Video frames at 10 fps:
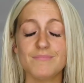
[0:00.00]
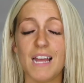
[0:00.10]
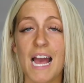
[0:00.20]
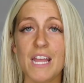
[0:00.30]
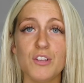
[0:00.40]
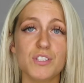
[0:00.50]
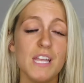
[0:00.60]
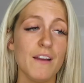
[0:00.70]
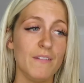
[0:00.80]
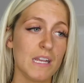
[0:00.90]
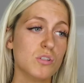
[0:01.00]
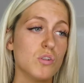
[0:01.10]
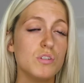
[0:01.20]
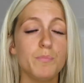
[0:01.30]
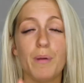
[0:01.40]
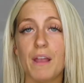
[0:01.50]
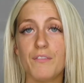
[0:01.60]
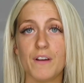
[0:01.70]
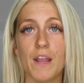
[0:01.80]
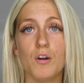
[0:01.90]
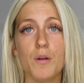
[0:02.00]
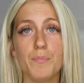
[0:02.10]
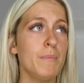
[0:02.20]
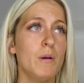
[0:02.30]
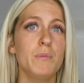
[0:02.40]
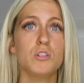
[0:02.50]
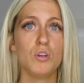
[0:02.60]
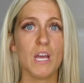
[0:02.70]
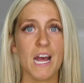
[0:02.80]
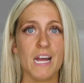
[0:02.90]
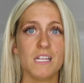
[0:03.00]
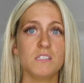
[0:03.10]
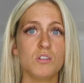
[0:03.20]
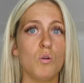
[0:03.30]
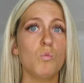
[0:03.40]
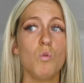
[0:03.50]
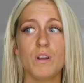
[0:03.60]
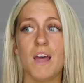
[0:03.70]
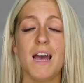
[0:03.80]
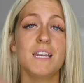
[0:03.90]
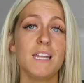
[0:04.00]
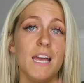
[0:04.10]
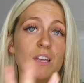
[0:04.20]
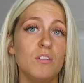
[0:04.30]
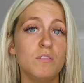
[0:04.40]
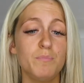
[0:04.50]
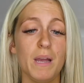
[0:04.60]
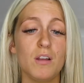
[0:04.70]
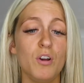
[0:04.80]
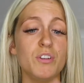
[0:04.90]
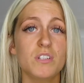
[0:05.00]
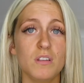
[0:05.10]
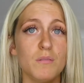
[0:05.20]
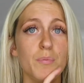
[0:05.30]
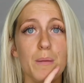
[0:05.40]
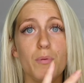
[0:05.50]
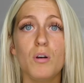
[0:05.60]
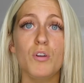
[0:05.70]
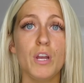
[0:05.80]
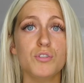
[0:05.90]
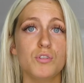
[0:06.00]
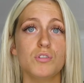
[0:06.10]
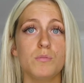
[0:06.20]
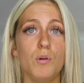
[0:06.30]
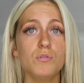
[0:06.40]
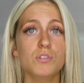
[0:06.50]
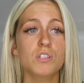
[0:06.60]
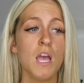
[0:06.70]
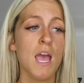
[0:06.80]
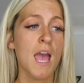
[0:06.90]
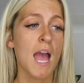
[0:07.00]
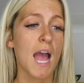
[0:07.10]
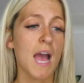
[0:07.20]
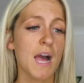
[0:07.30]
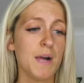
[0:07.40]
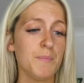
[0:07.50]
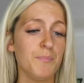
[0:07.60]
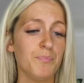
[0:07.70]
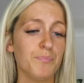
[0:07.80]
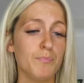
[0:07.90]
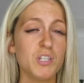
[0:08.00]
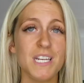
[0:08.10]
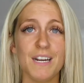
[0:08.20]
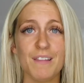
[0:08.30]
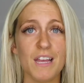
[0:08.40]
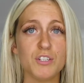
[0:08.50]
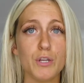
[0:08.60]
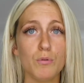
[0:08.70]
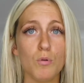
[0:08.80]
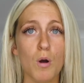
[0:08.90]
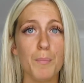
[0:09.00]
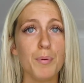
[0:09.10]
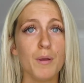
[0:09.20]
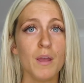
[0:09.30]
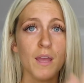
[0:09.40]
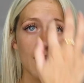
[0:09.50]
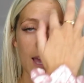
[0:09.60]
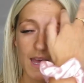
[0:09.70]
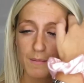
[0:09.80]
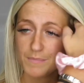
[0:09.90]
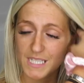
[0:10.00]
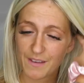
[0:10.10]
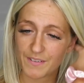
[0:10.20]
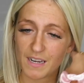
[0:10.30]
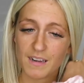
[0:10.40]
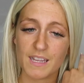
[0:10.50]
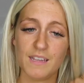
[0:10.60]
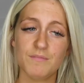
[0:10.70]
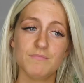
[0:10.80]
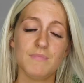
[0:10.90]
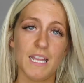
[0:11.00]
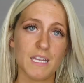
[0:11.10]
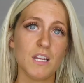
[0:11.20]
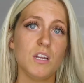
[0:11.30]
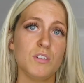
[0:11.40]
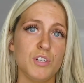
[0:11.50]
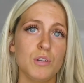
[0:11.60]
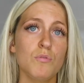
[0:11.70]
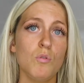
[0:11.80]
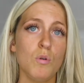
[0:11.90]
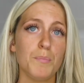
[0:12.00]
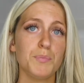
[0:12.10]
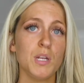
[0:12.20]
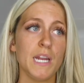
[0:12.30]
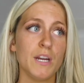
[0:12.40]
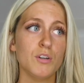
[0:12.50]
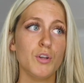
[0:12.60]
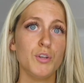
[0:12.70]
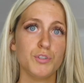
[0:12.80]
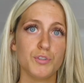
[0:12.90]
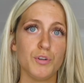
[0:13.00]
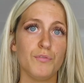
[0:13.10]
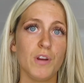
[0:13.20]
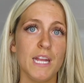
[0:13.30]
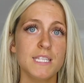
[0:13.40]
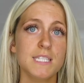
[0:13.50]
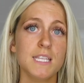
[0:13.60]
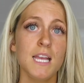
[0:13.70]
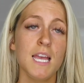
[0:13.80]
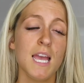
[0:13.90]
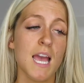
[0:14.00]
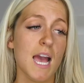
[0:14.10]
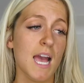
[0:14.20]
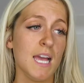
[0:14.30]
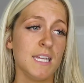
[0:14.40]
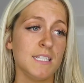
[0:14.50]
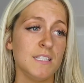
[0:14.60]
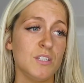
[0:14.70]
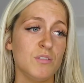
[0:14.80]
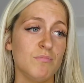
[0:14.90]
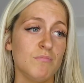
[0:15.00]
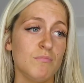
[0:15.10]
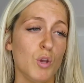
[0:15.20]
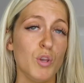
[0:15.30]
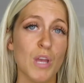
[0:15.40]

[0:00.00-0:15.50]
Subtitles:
I used to have such a big friend group. Maybe on my 2 hands or 1 hand I could pick out the people who I trust the most. But you learn that as you grow up. Definitely, as you grow up, you learn who's your true friends and who